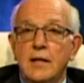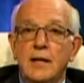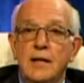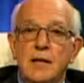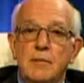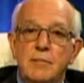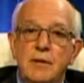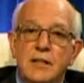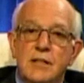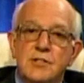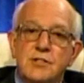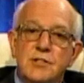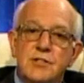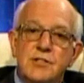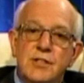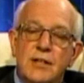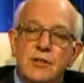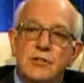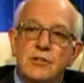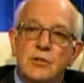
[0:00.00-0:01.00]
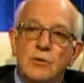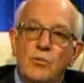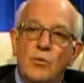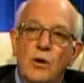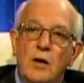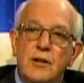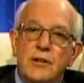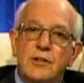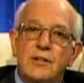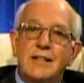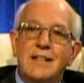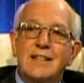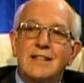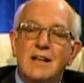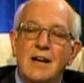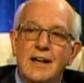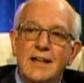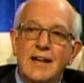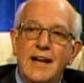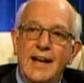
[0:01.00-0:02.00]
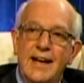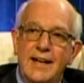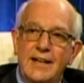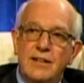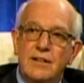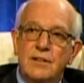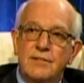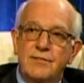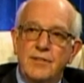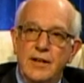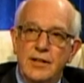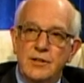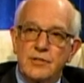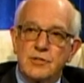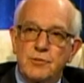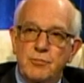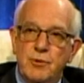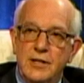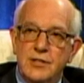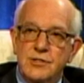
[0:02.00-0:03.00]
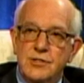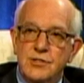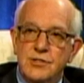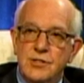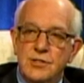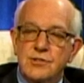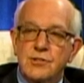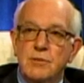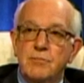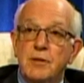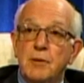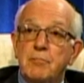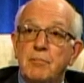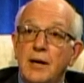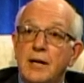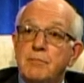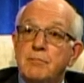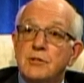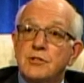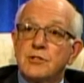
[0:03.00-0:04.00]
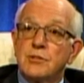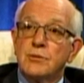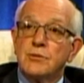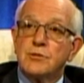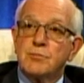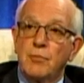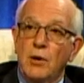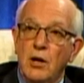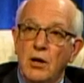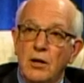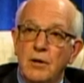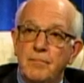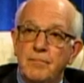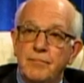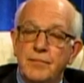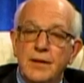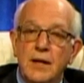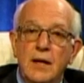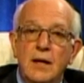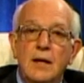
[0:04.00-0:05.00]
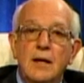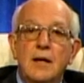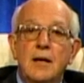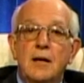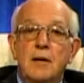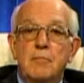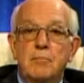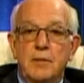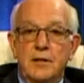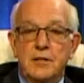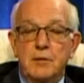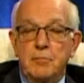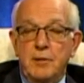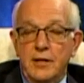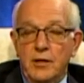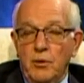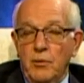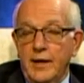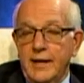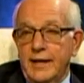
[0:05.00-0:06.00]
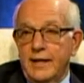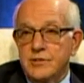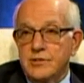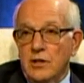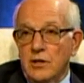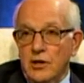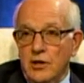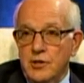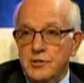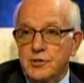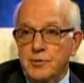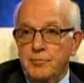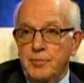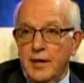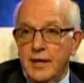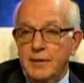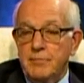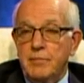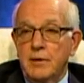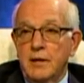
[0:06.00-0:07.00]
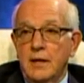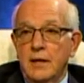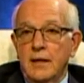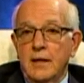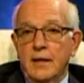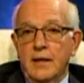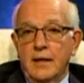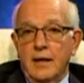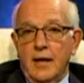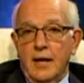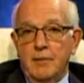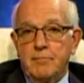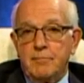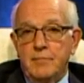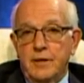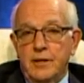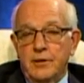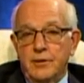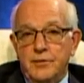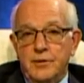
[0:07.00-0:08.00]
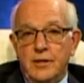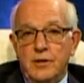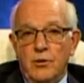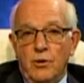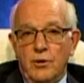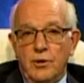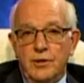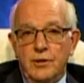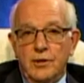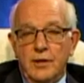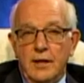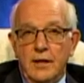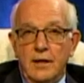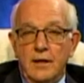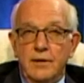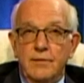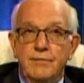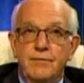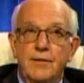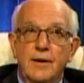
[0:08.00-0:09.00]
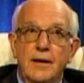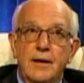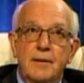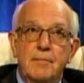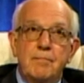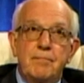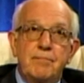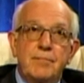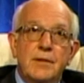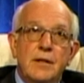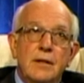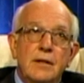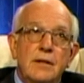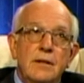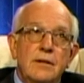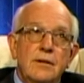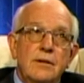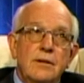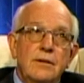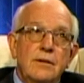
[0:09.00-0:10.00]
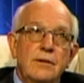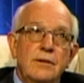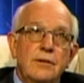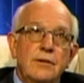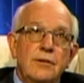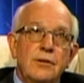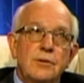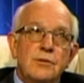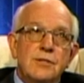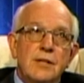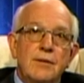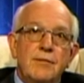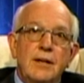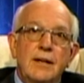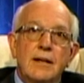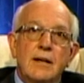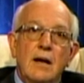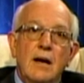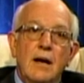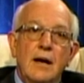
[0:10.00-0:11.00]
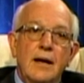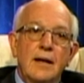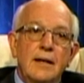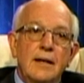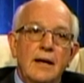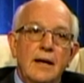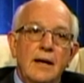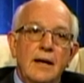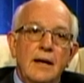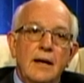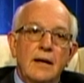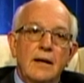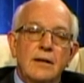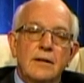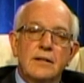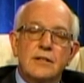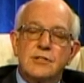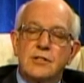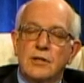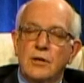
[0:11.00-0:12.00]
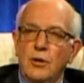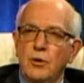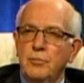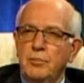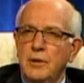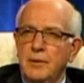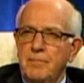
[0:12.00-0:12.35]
because the Centerton water cannot handle a fire suppression system. The pipe is too small. But the POA has a larger pipe up near the corner of 279 and is it Hope?